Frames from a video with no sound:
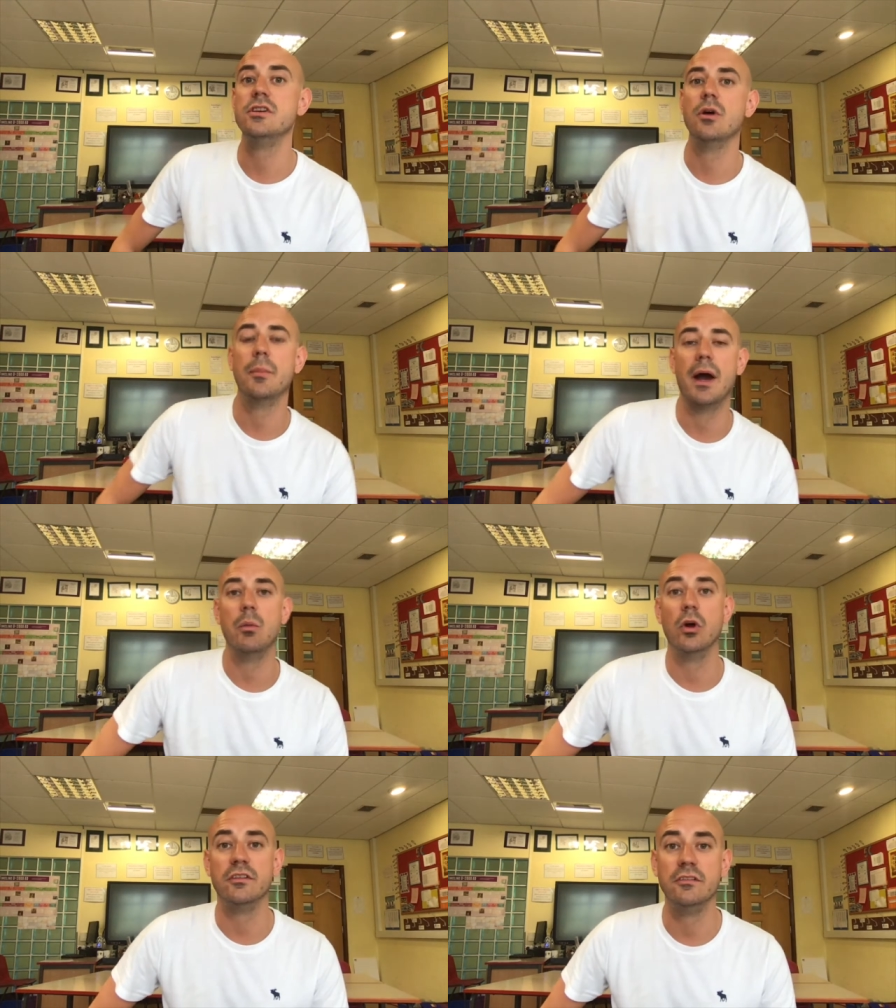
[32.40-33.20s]
you about
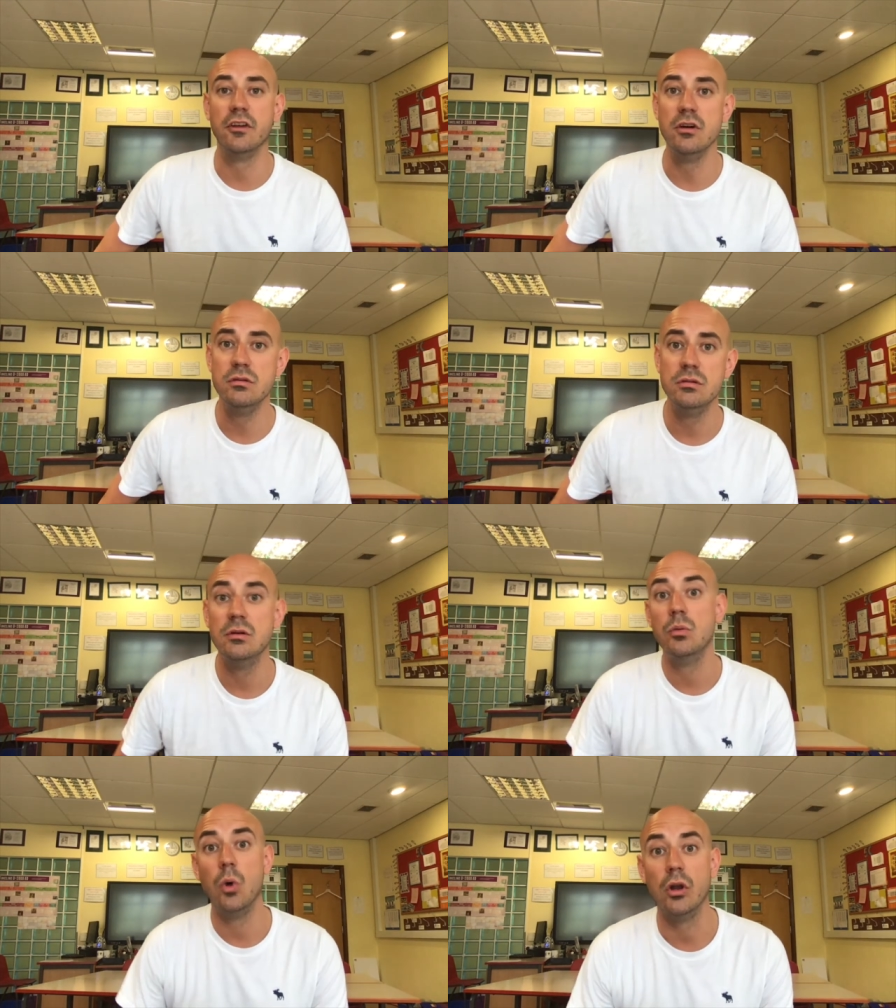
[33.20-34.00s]
what to do,
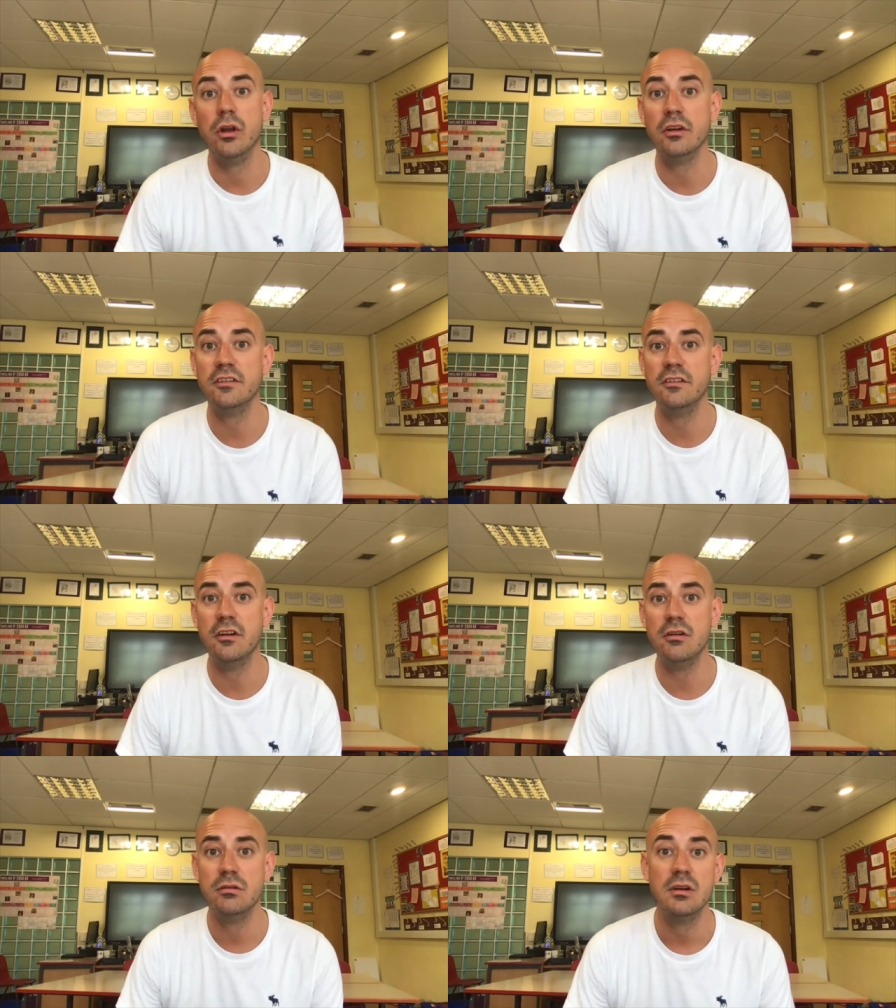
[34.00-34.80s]
what not to
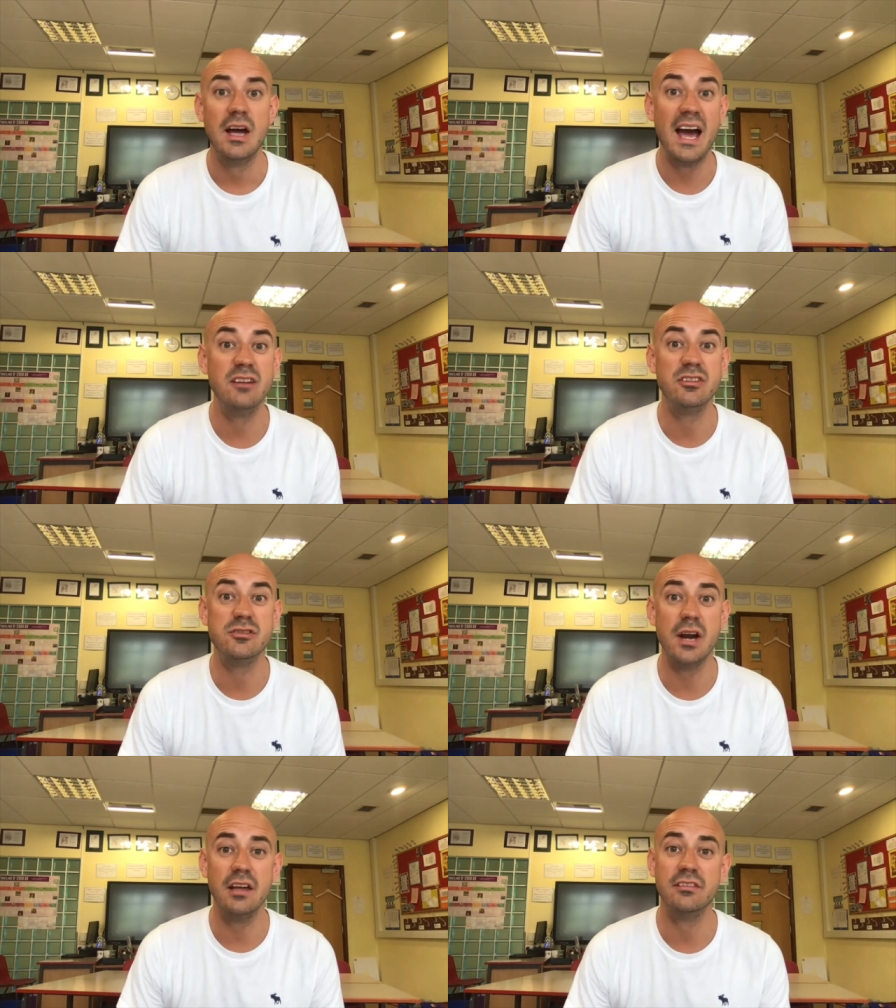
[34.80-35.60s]
do, how to
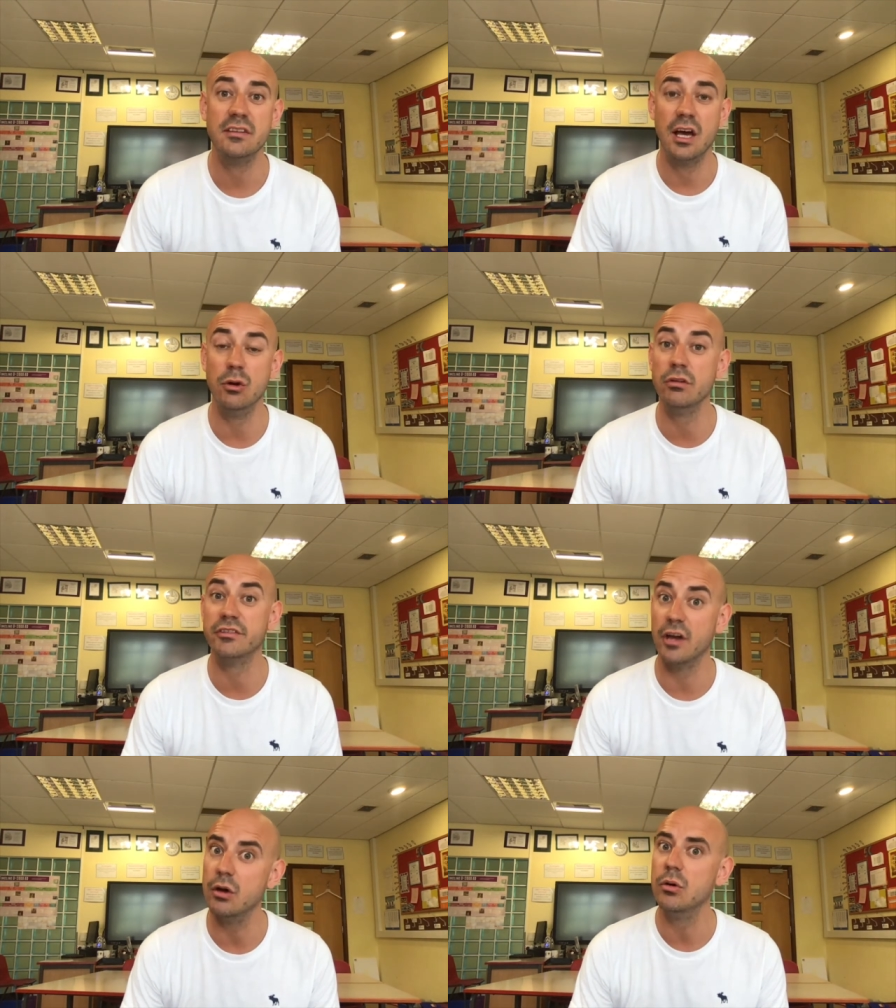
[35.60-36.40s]
dress, and
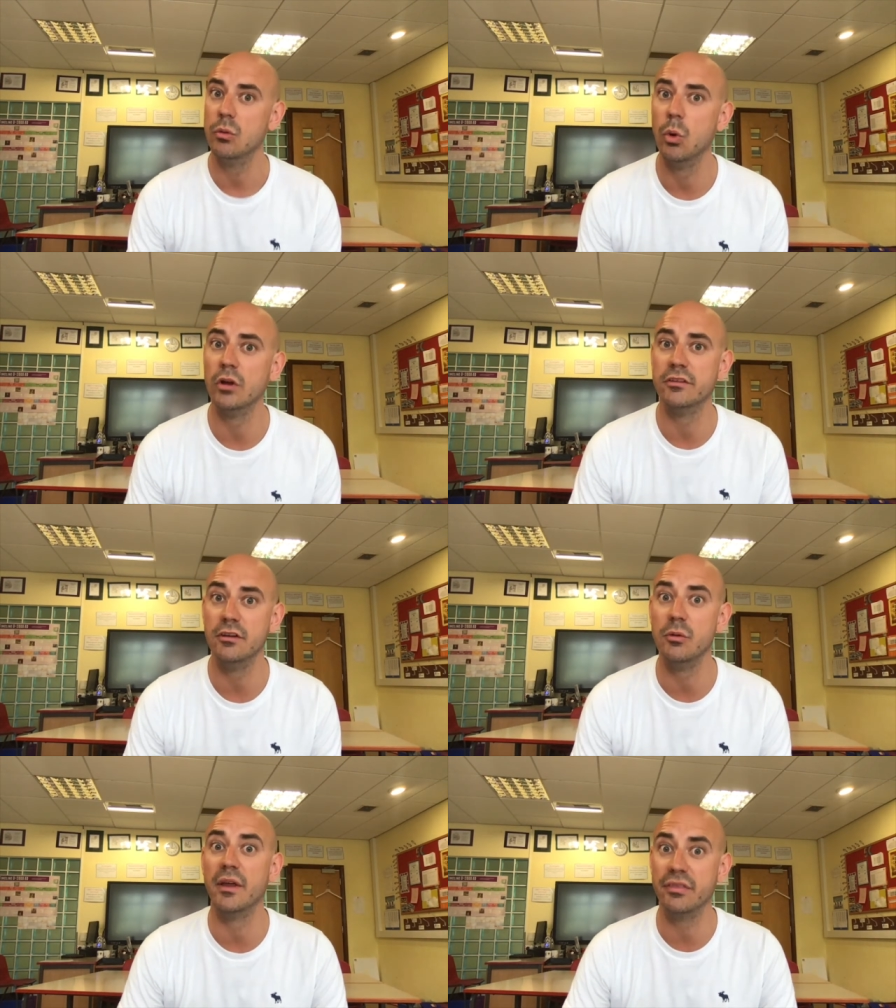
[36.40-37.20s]
also what to
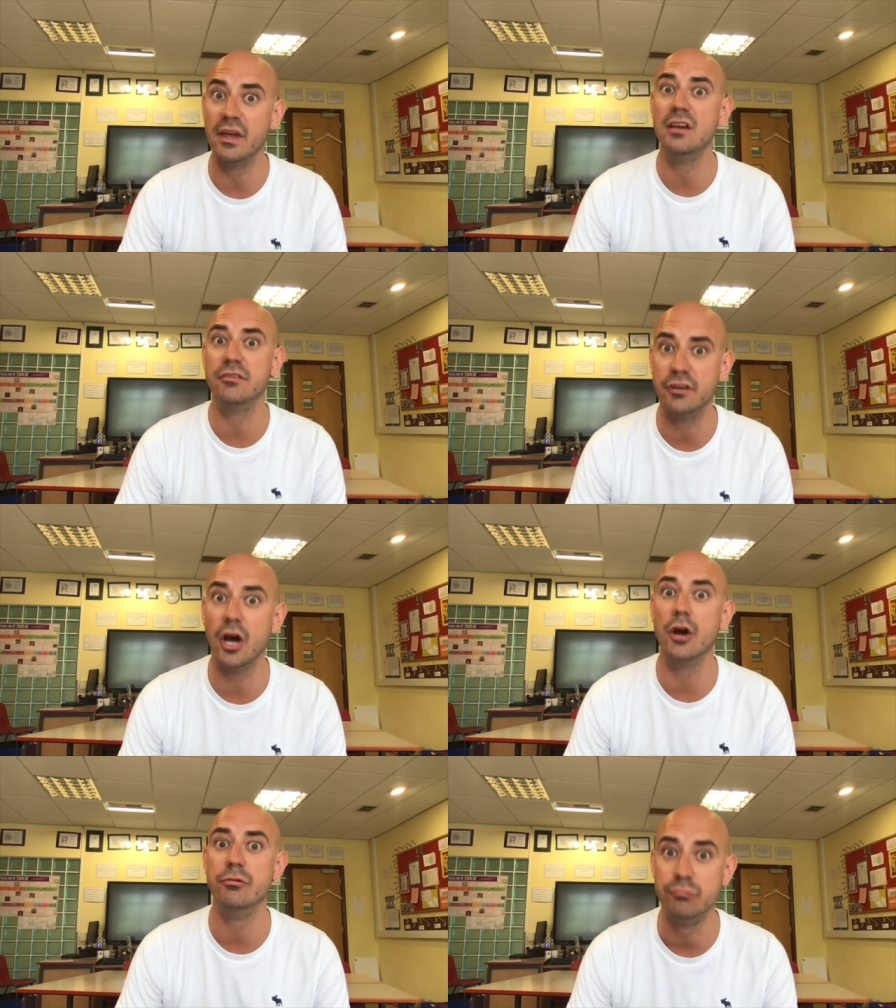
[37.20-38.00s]
do when things
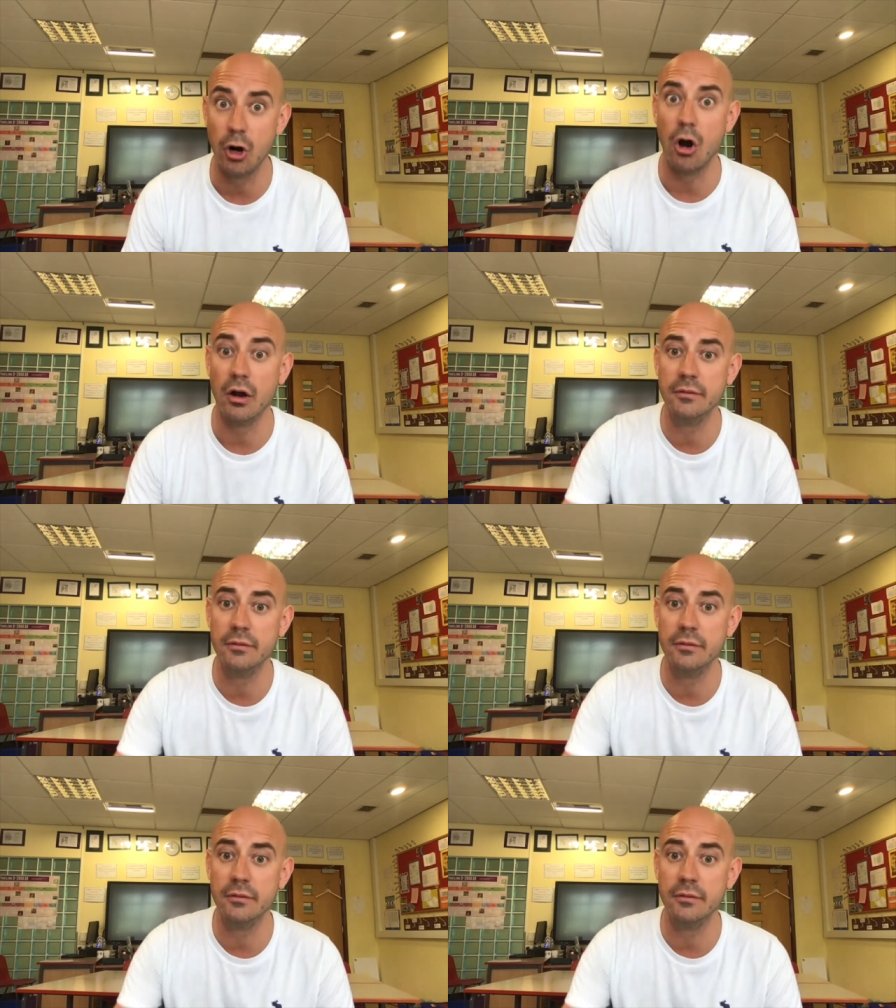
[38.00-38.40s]
go wrong.